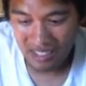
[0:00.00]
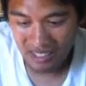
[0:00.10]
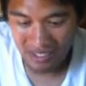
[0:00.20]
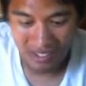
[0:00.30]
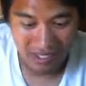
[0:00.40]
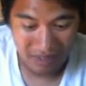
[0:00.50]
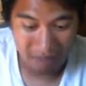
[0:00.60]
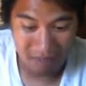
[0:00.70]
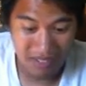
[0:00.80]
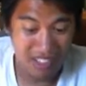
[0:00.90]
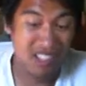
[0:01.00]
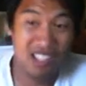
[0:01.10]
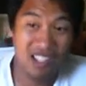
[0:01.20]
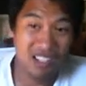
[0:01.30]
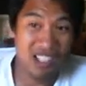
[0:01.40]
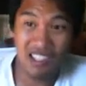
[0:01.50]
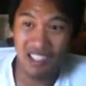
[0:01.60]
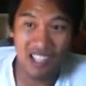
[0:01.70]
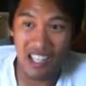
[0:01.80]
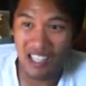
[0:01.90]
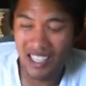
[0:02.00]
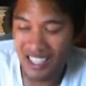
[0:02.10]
you know, he's got knocked out a lot.